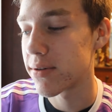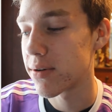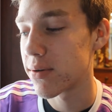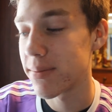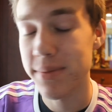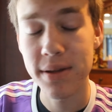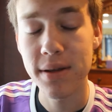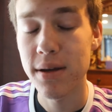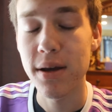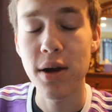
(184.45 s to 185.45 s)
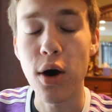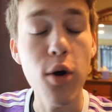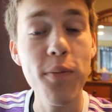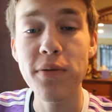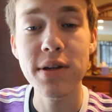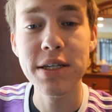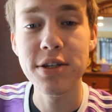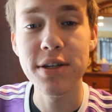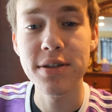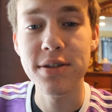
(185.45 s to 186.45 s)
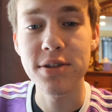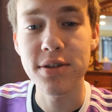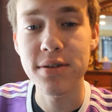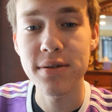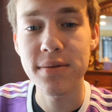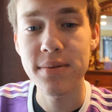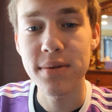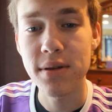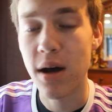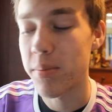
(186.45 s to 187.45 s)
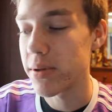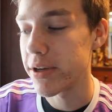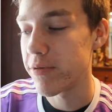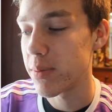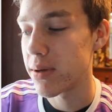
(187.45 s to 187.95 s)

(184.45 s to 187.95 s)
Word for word: So hopefully she doesn't just not believe